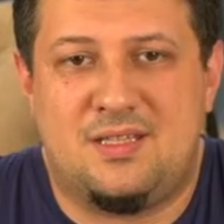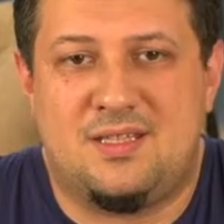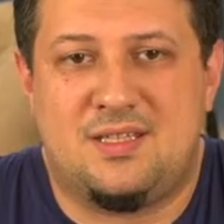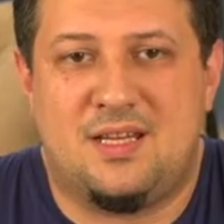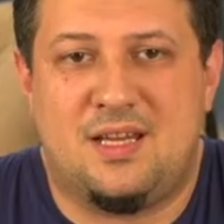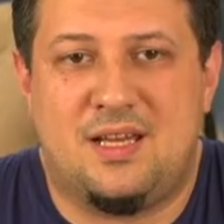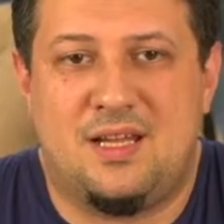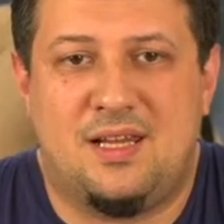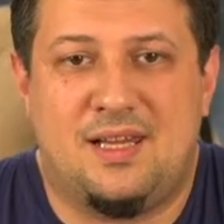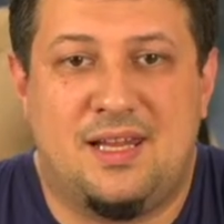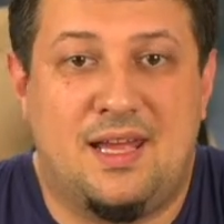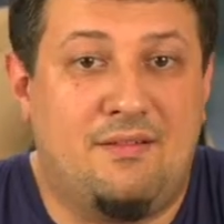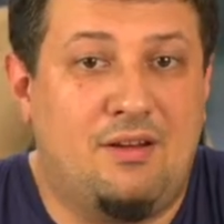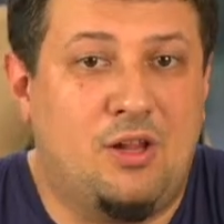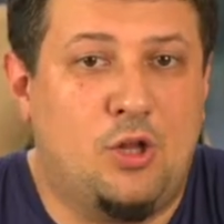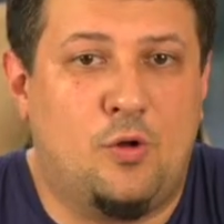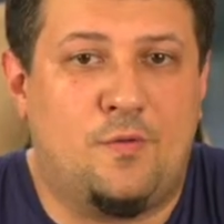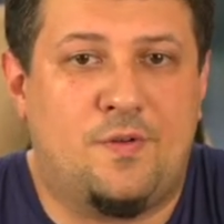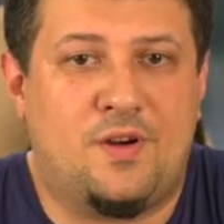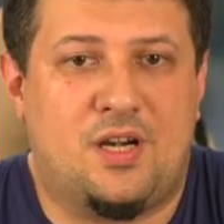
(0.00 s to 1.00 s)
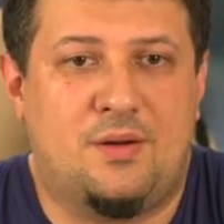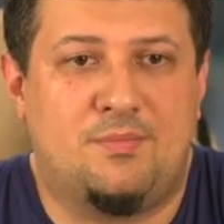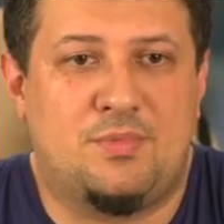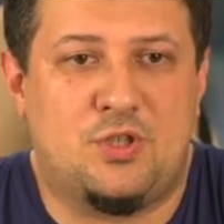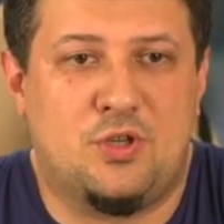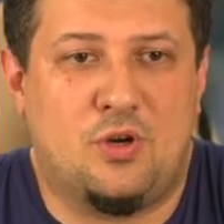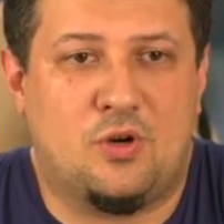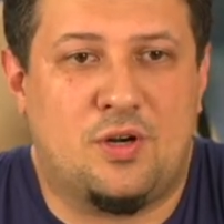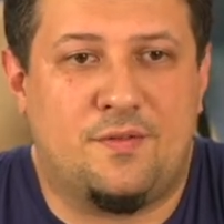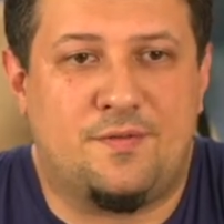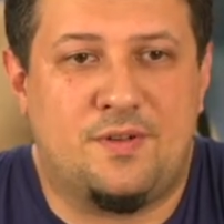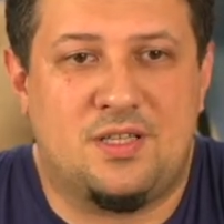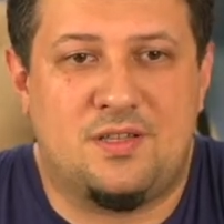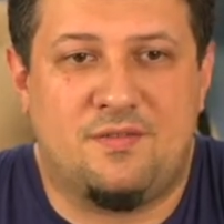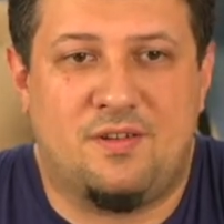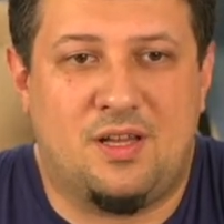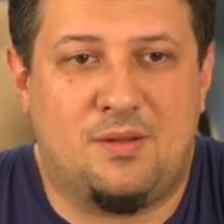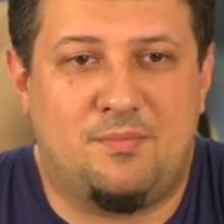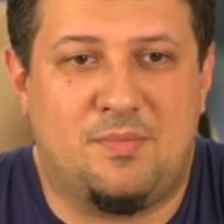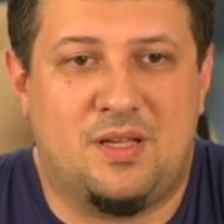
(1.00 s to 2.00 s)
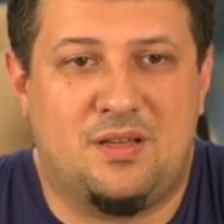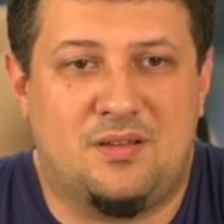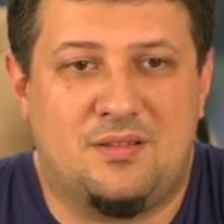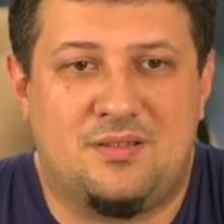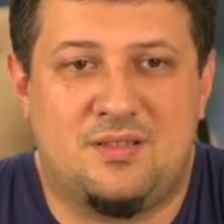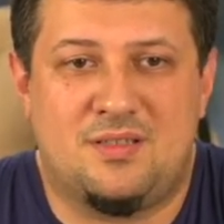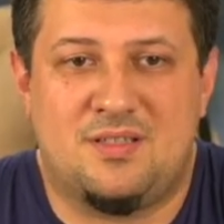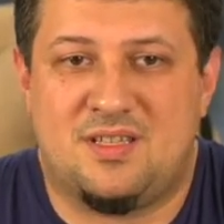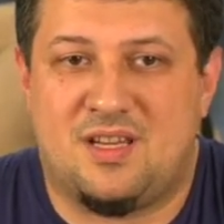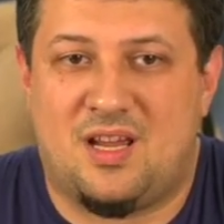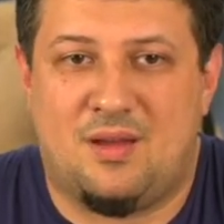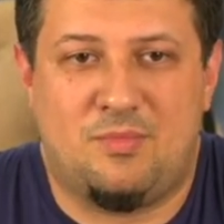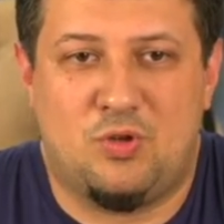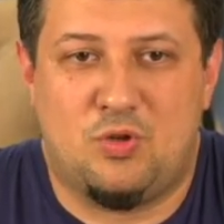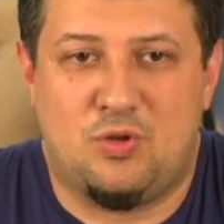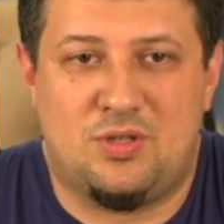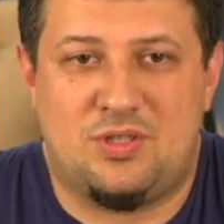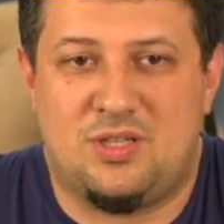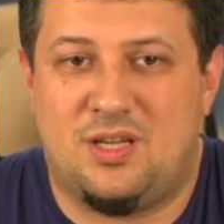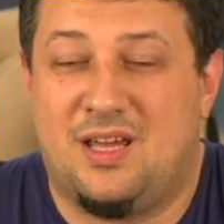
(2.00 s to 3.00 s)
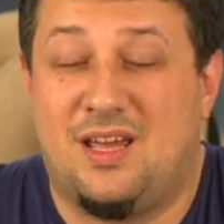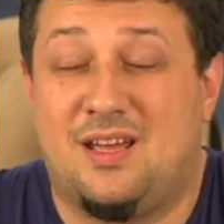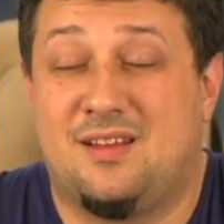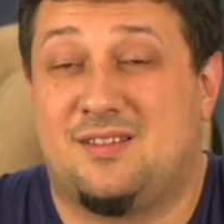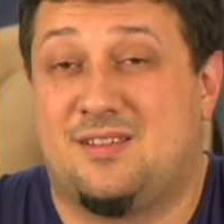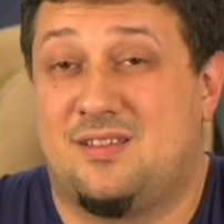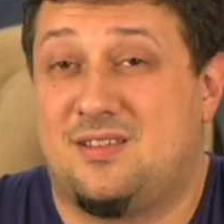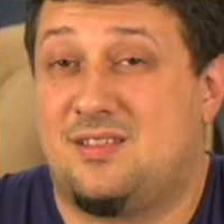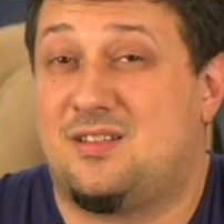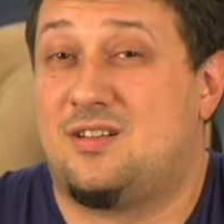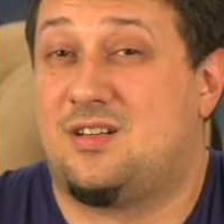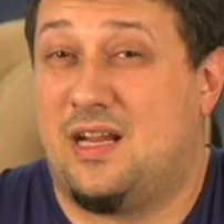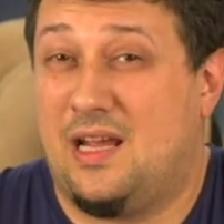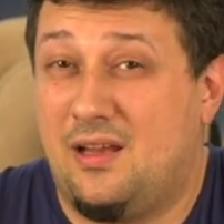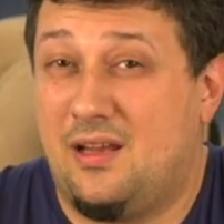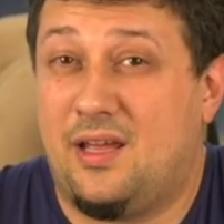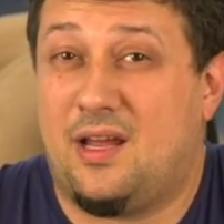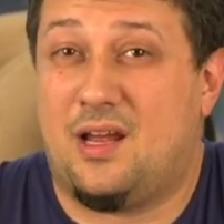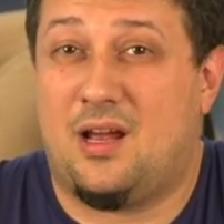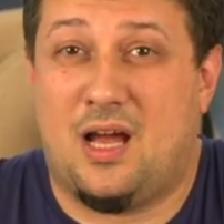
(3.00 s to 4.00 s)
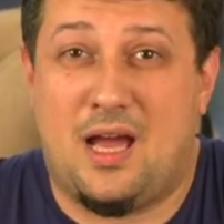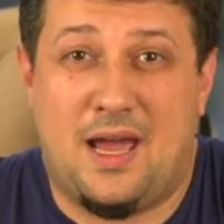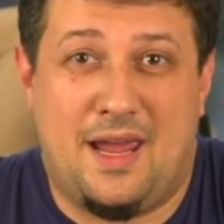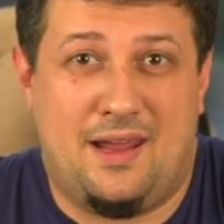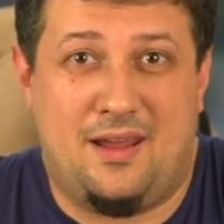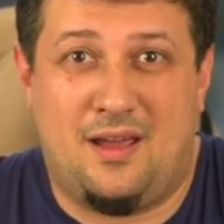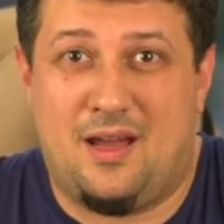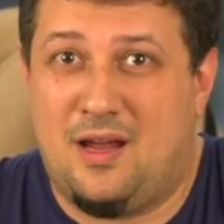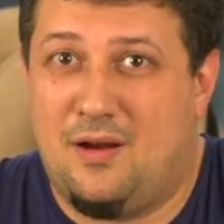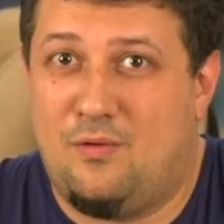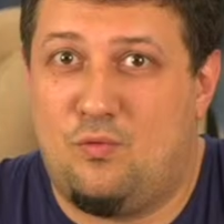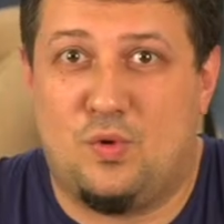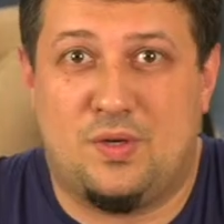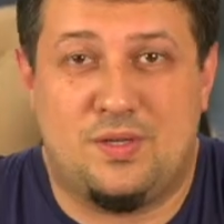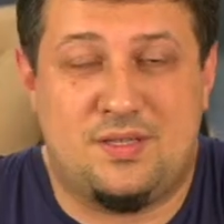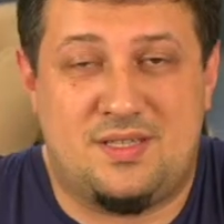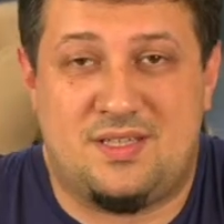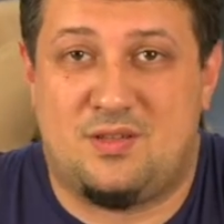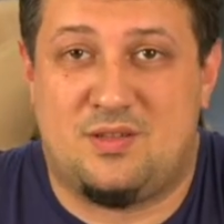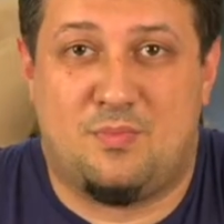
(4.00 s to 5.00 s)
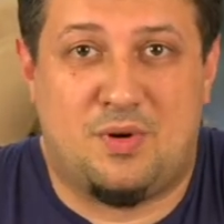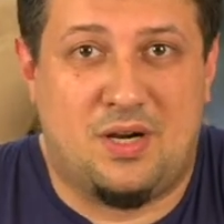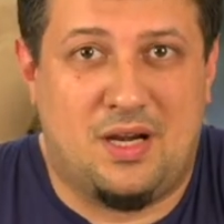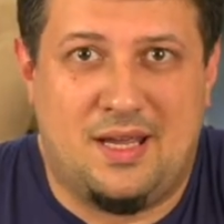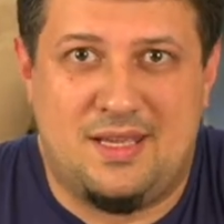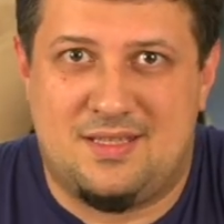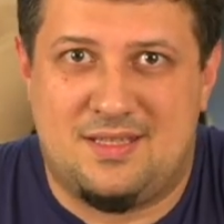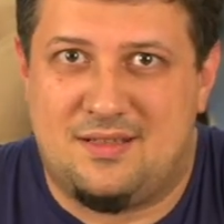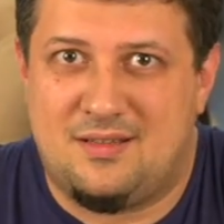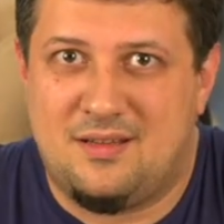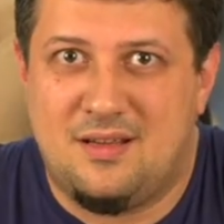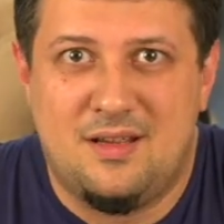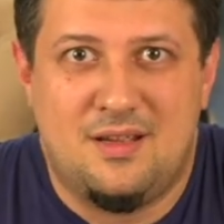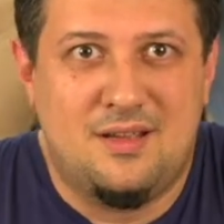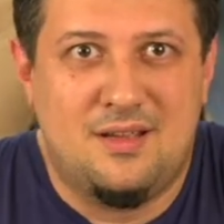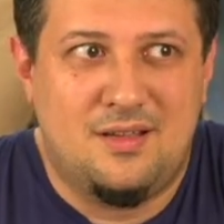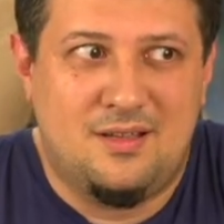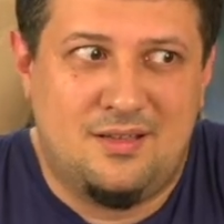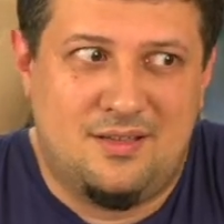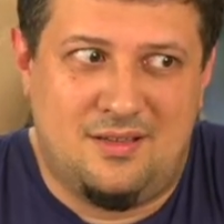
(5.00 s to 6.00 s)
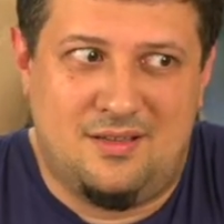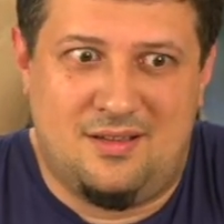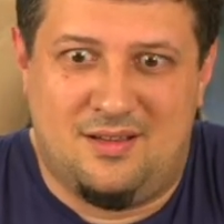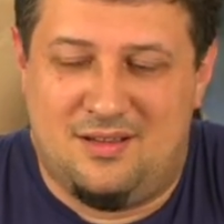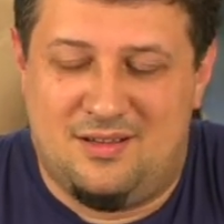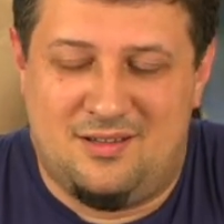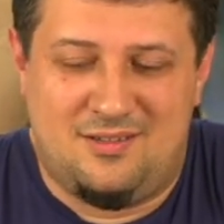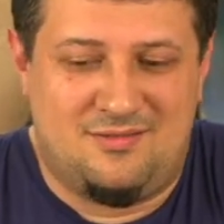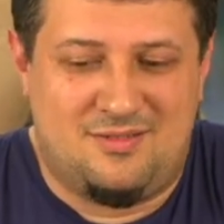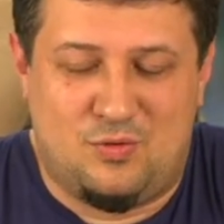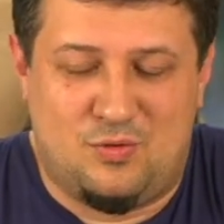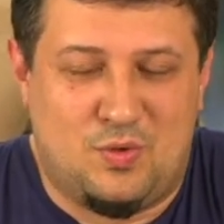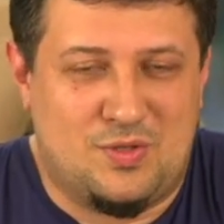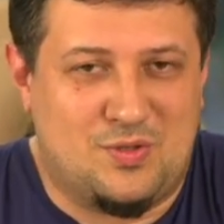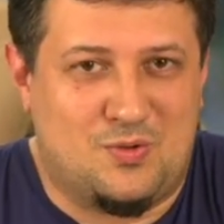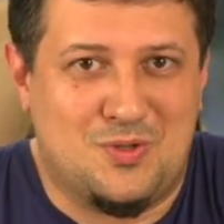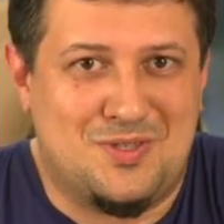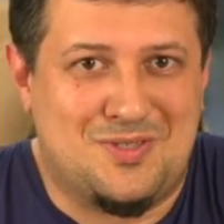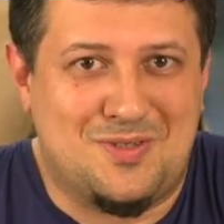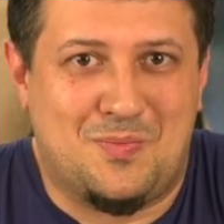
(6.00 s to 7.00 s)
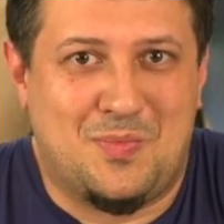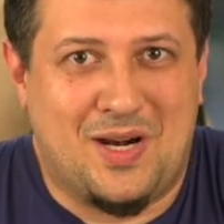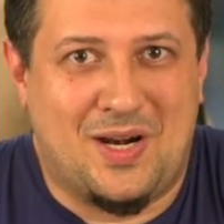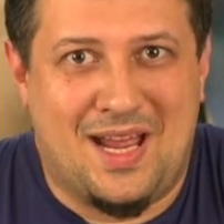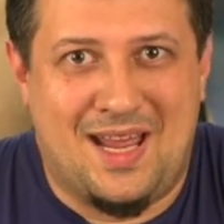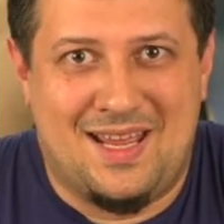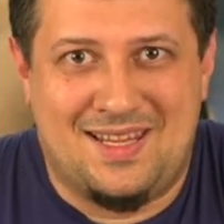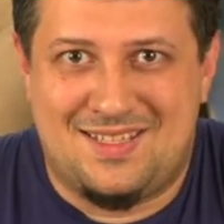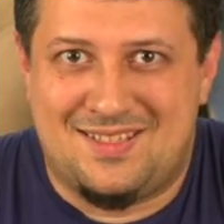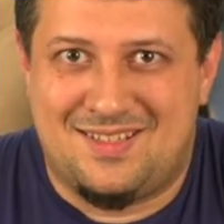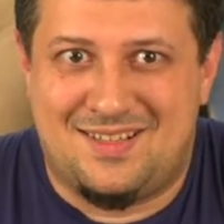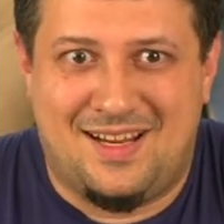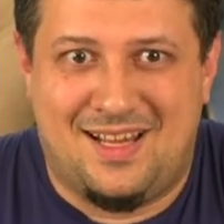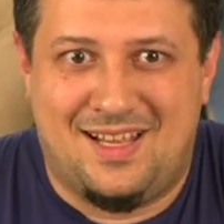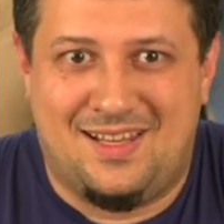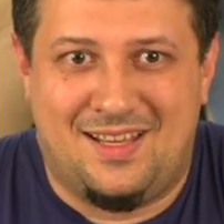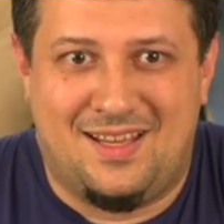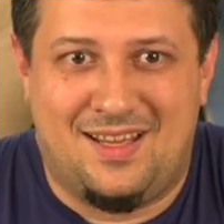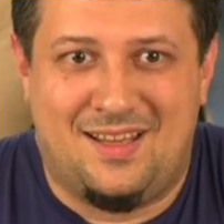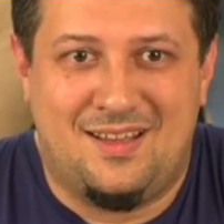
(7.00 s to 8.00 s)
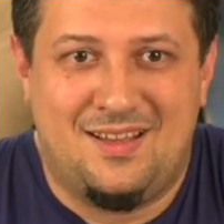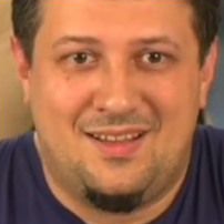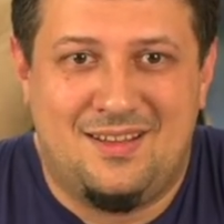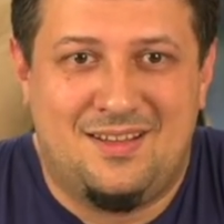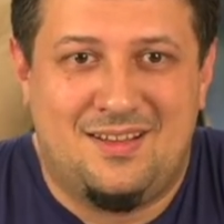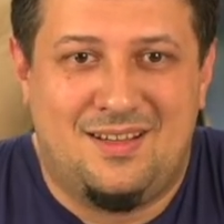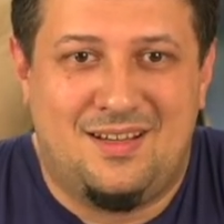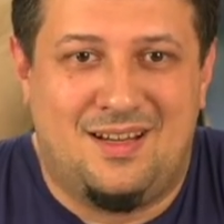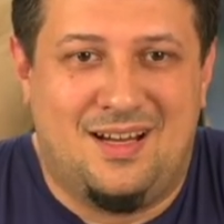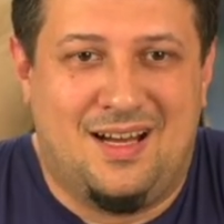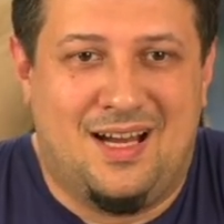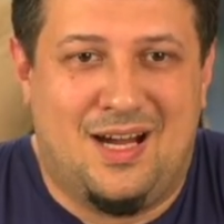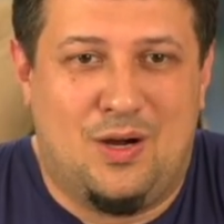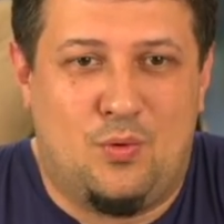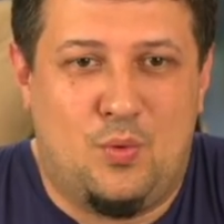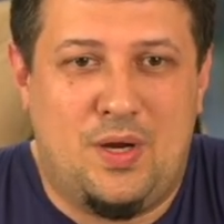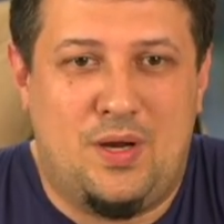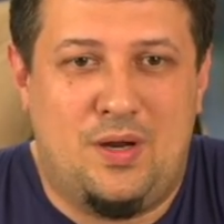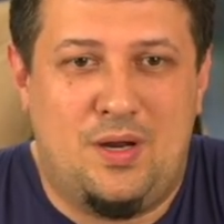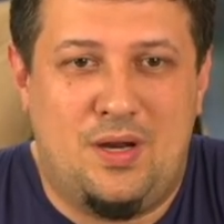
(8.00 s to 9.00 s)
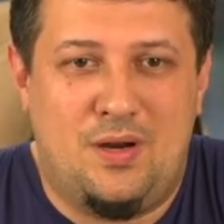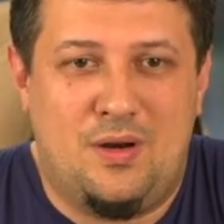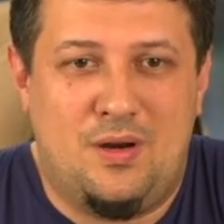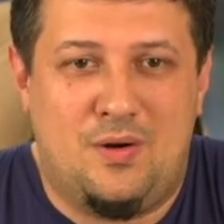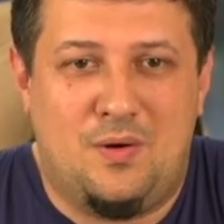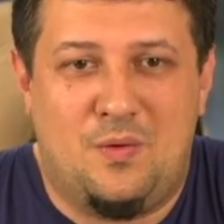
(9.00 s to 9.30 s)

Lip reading: the level of cryptography development in the community, and it's really high. I was surprised. It was a good surprise, really. We